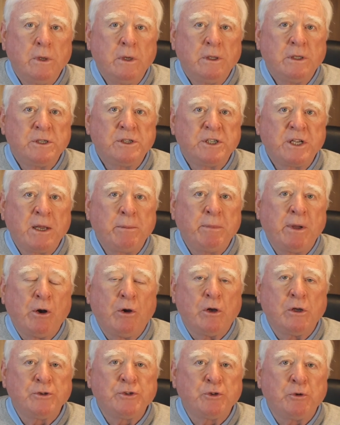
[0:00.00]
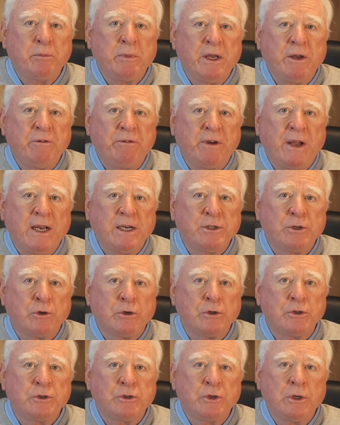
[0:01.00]
This segment also
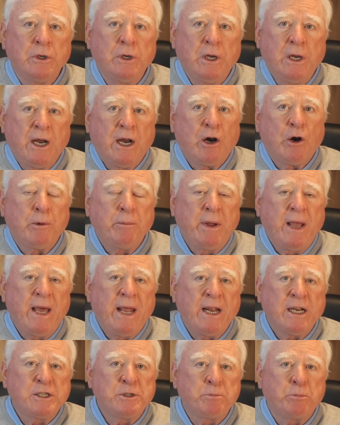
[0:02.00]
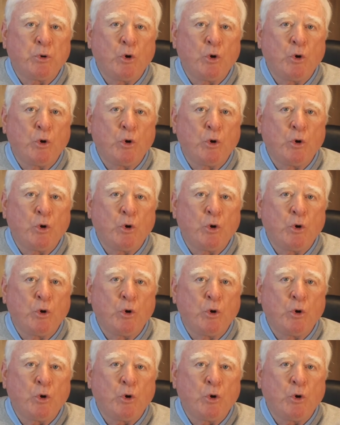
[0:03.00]
manufactures aromatics,